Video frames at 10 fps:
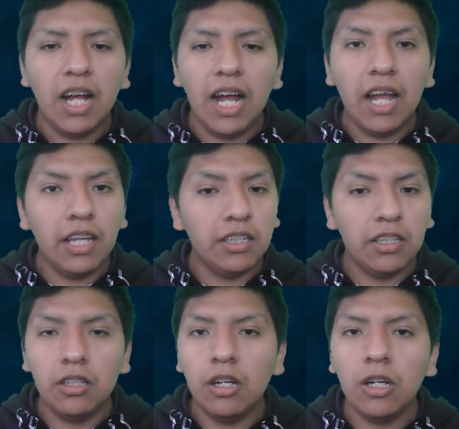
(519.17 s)
I did
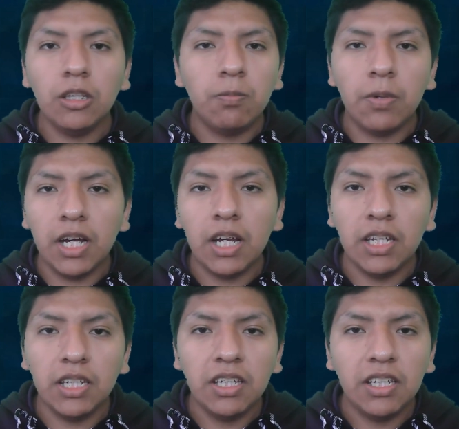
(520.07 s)
not
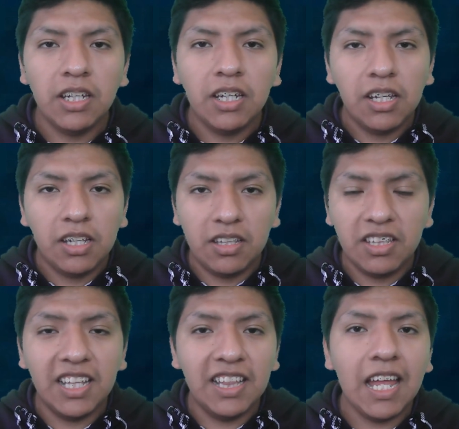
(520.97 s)
buy
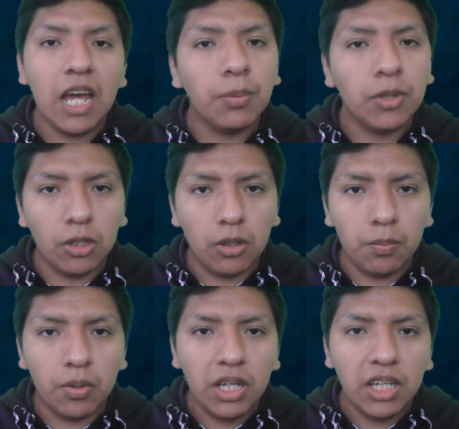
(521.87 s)
the laptop.
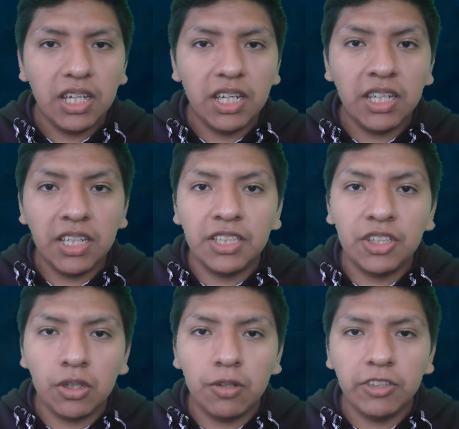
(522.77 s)
It is
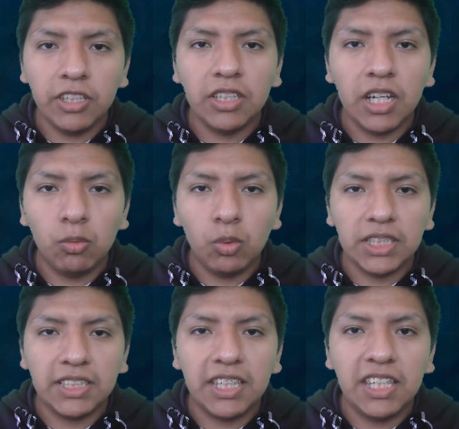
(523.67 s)
something that
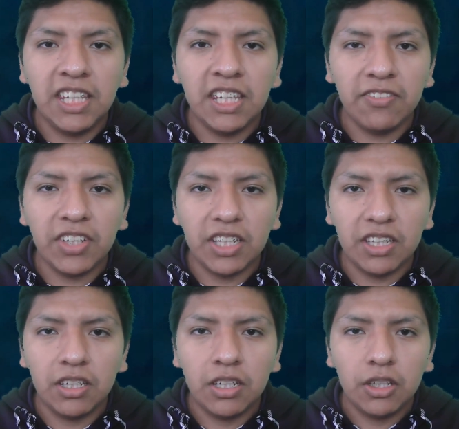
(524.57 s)
was given
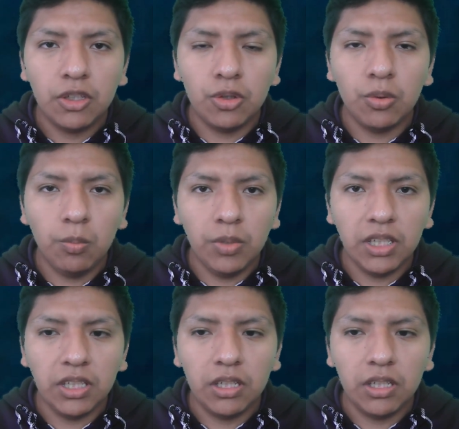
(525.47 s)
to me.